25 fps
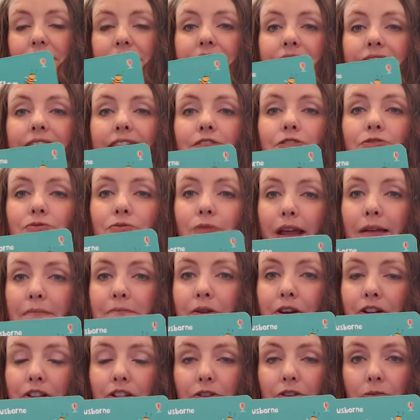This is a
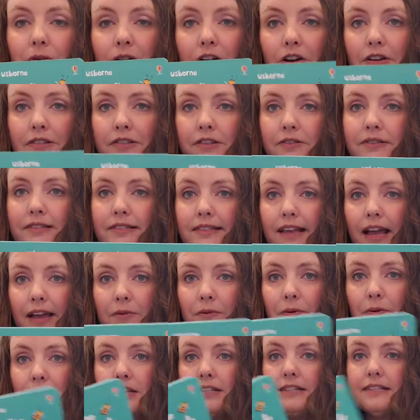great book to work on those
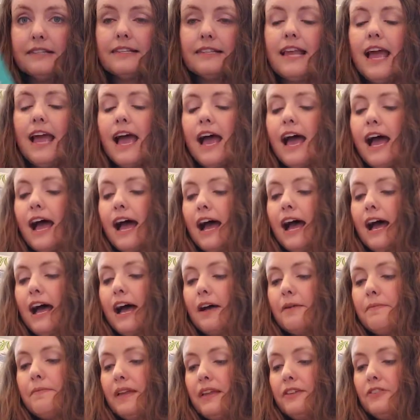sight words.
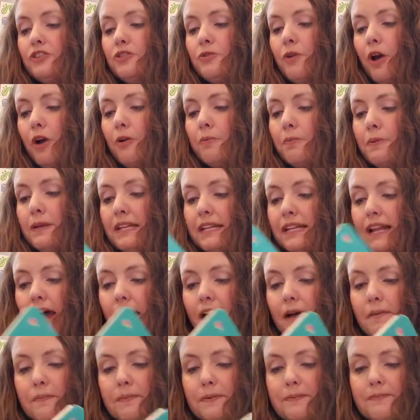You open it
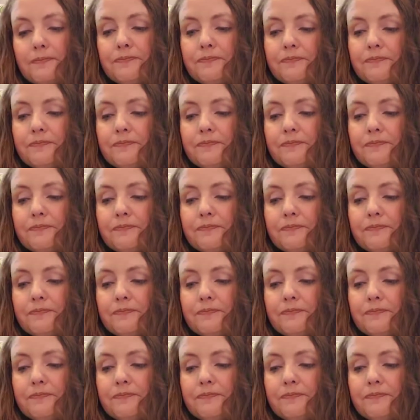up.